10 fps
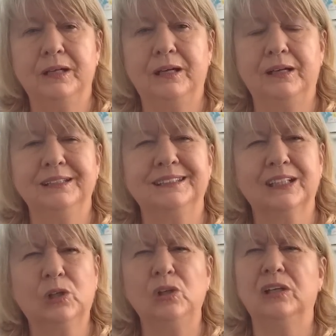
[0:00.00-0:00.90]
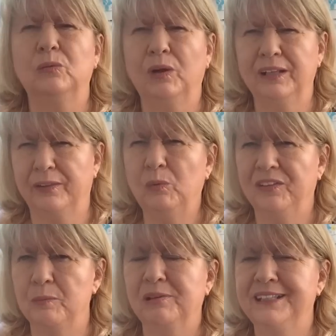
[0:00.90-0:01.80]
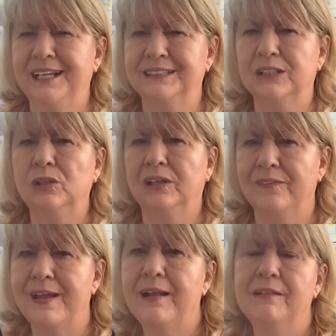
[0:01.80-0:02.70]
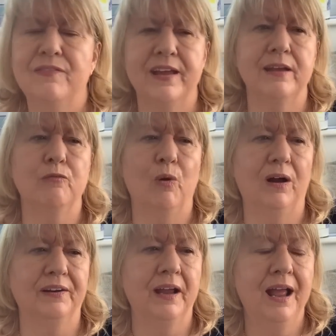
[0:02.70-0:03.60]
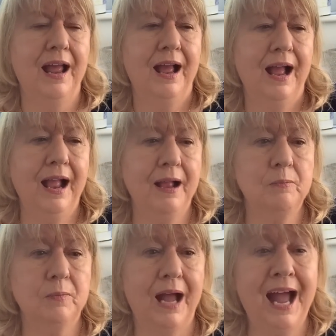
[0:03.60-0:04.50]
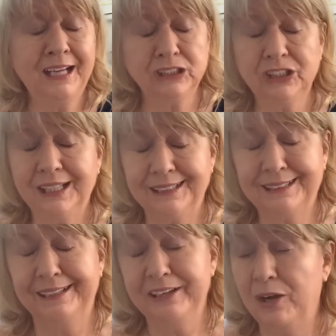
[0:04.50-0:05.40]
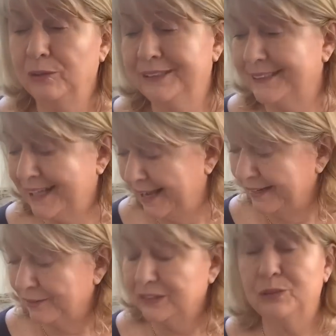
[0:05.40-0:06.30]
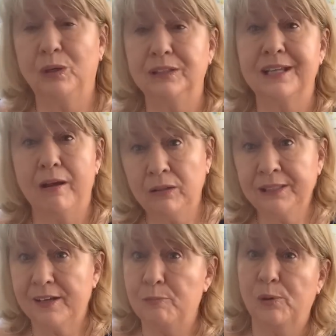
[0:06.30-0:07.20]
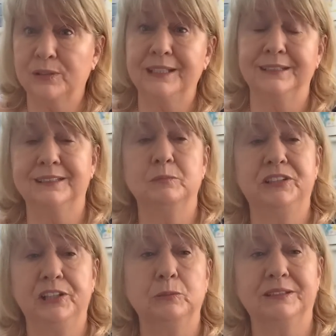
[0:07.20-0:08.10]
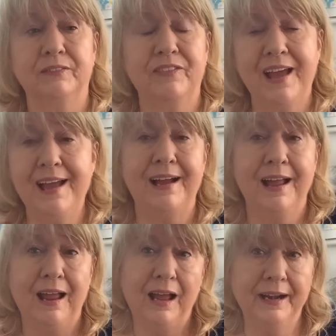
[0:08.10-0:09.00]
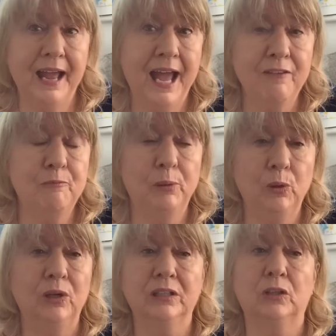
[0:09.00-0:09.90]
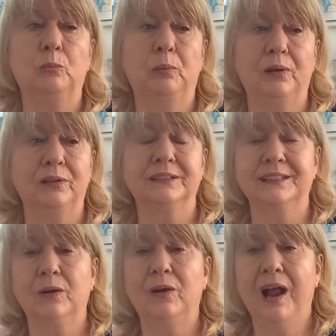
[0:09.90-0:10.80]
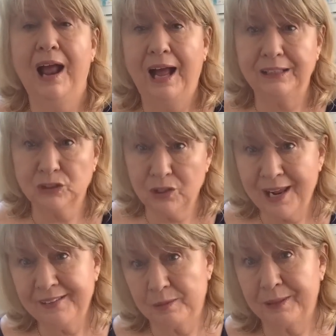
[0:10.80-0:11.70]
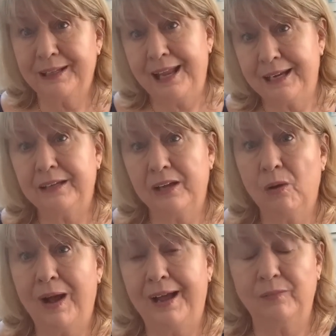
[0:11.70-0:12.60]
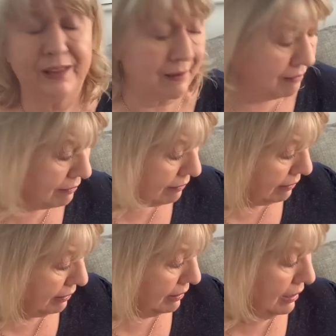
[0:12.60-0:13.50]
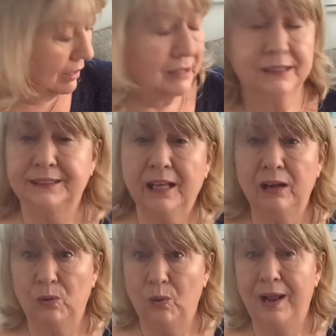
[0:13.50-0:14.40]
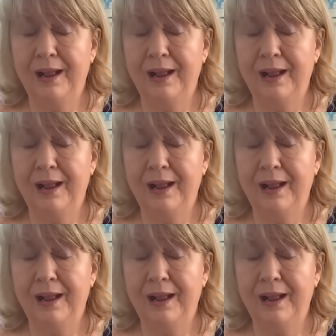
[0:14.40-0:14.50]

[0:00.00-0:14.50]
It's a colour, the one that protects colour, the Elvive one. Actually, I didn't notice getting onto Aldi have brought out some dupes of that, and I have bought a couple, so I'll try them and let you know how they are. So